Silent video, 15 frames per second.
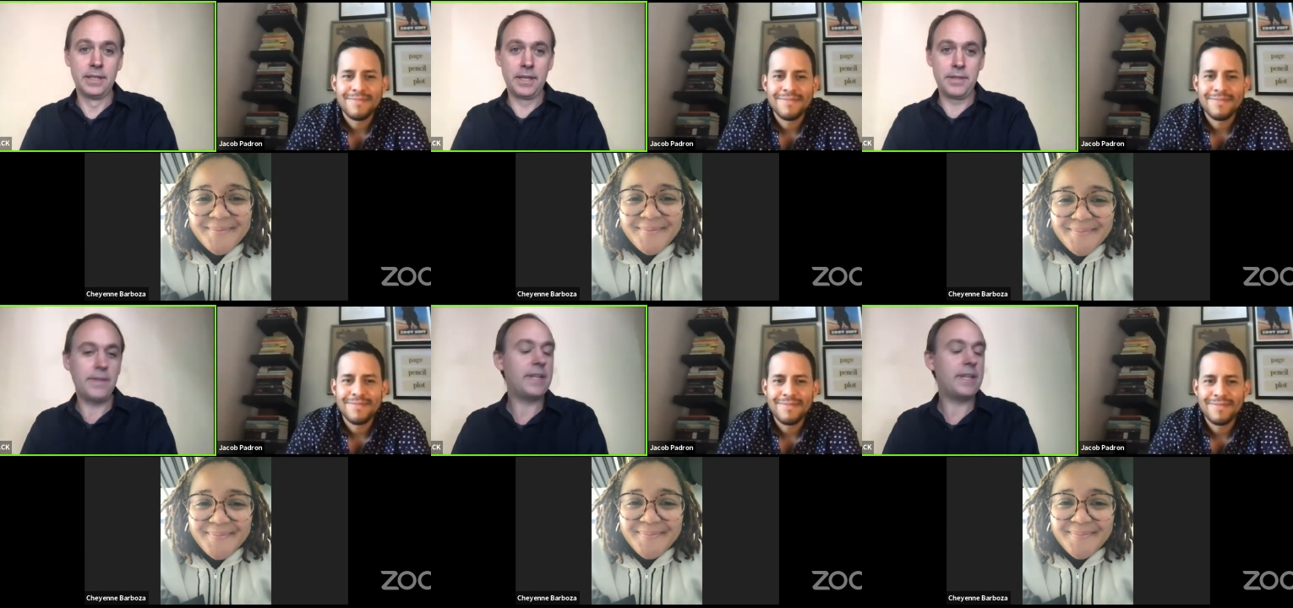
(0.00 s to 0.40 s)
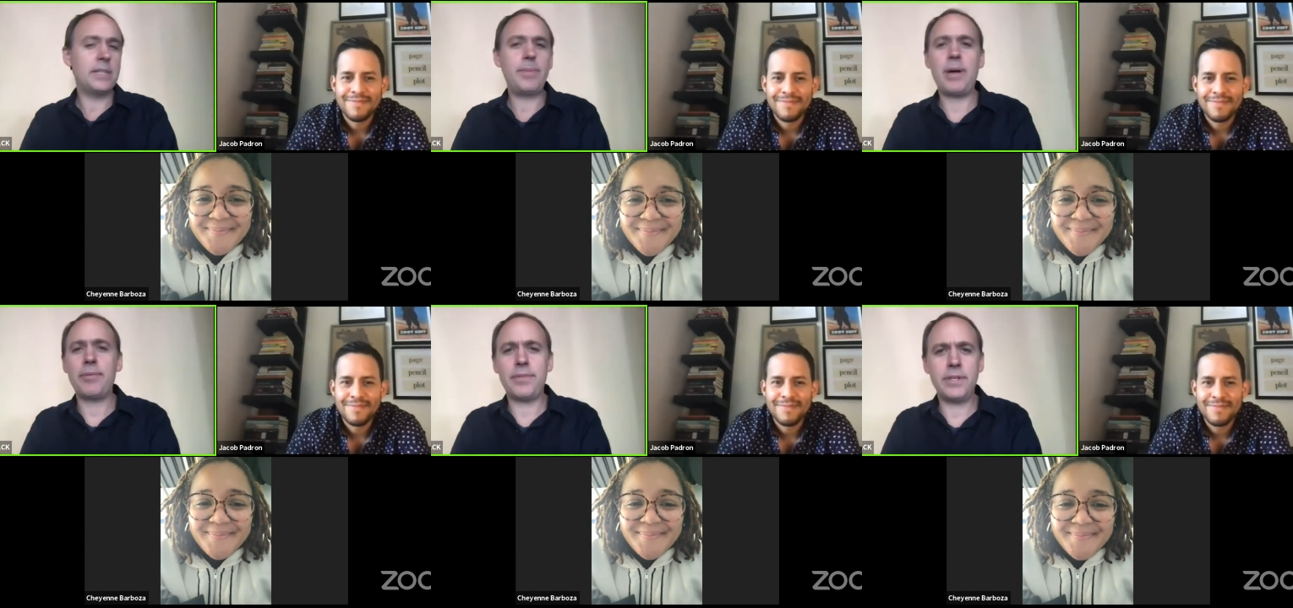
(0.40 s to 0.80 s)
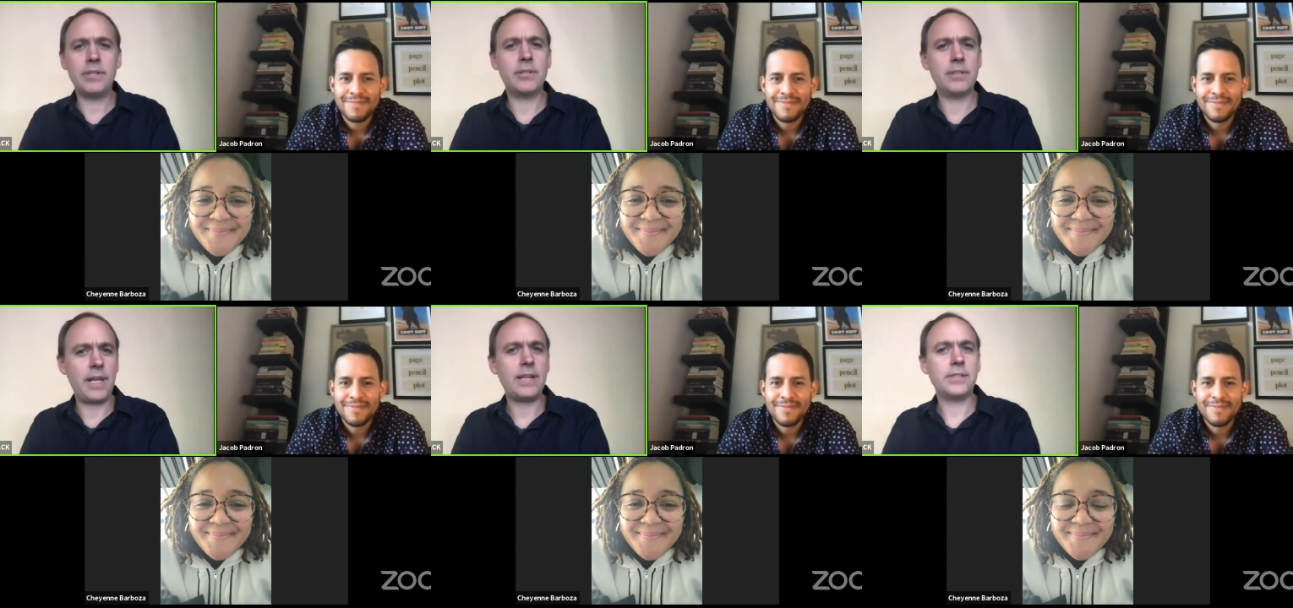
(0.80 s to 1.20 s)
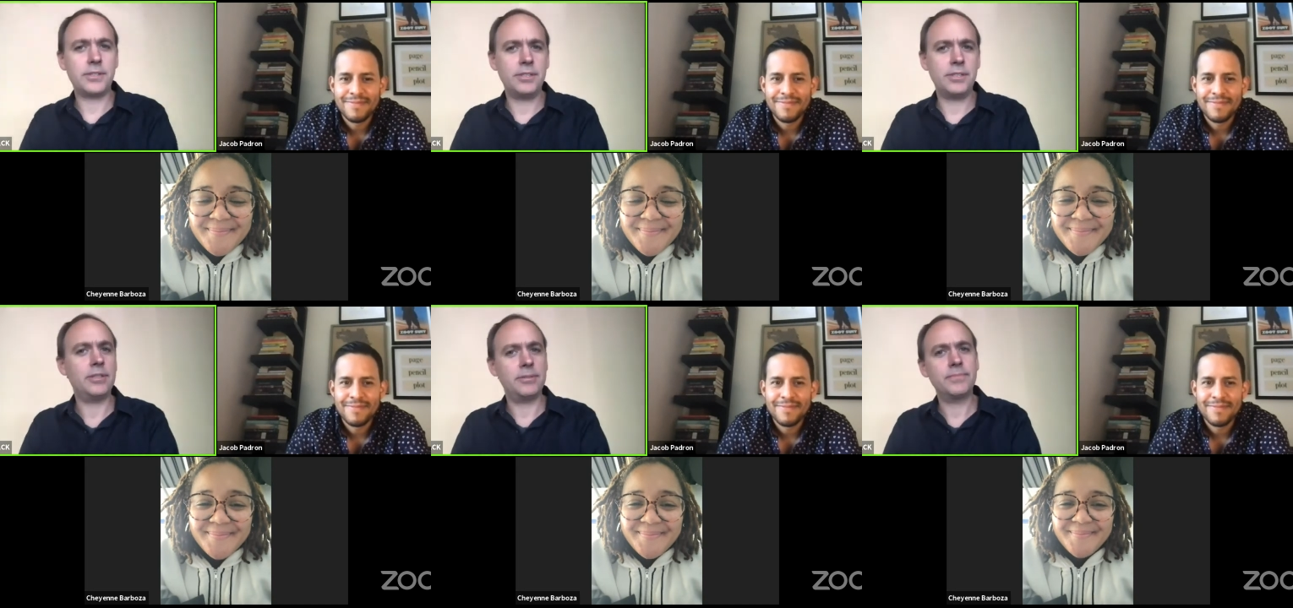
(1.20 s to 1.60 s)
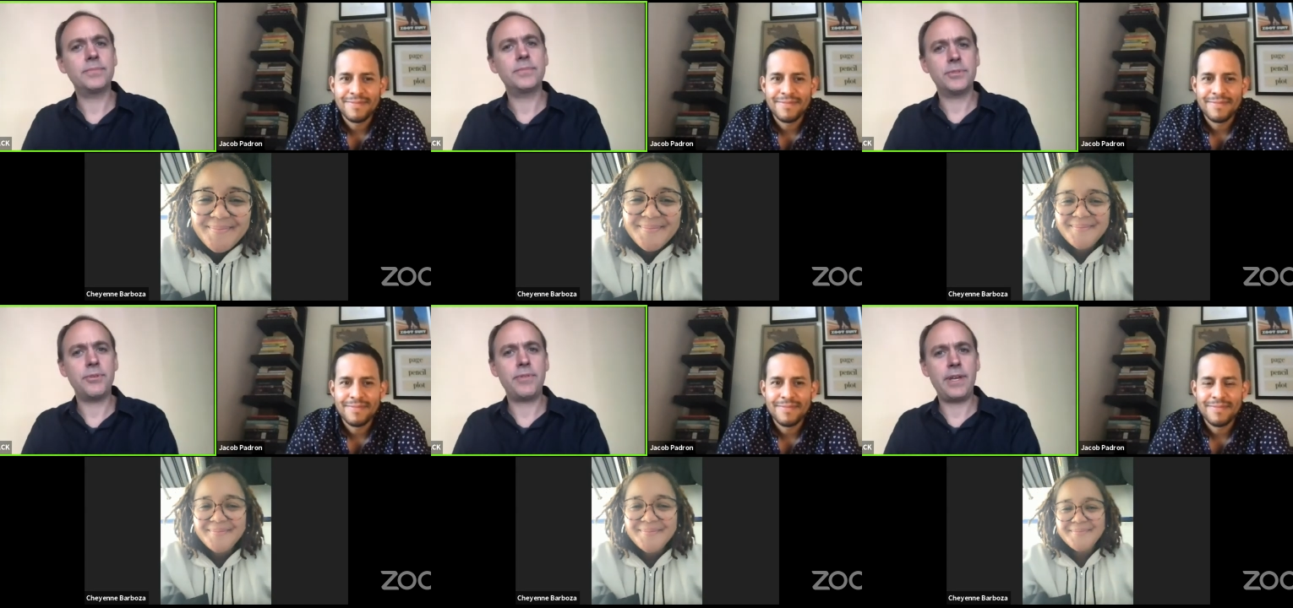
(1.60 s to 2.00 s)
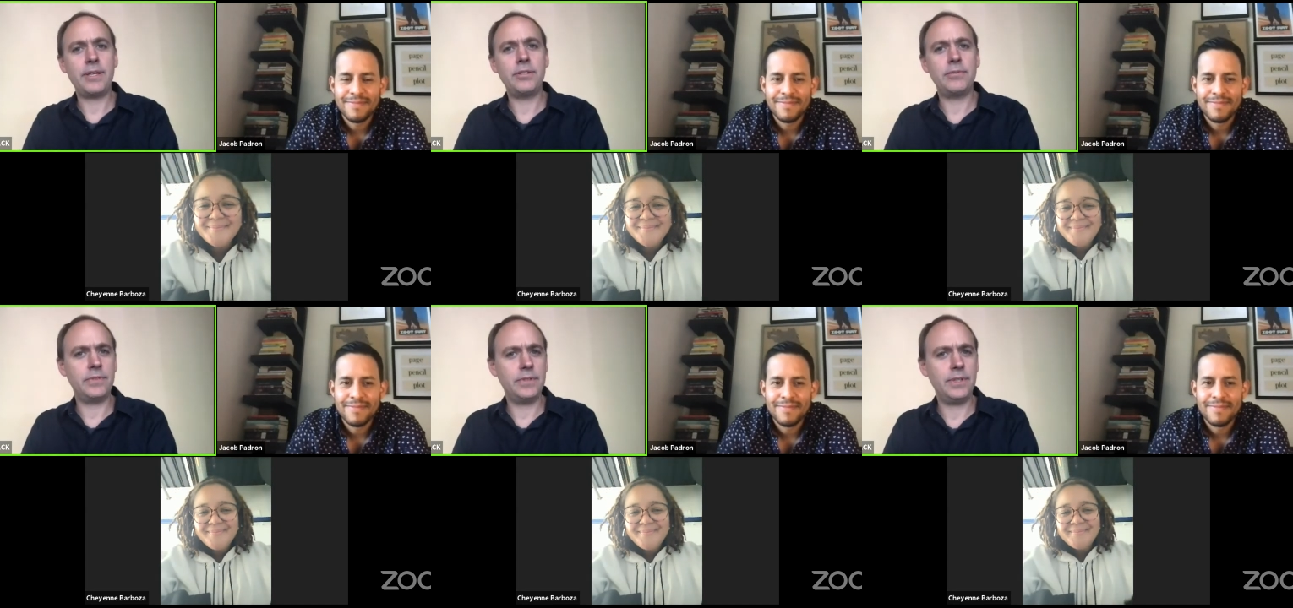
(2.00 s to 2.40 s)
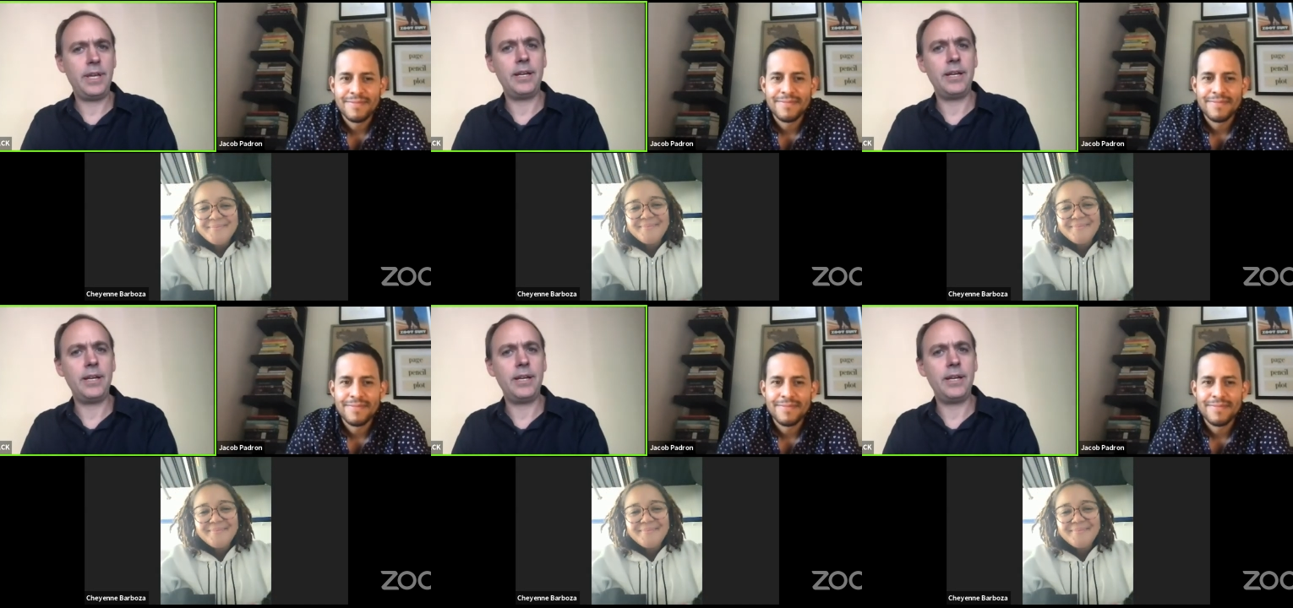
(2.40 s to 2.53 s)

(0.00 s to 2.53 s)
Speaker 1: thinking about theater last year. So thank you for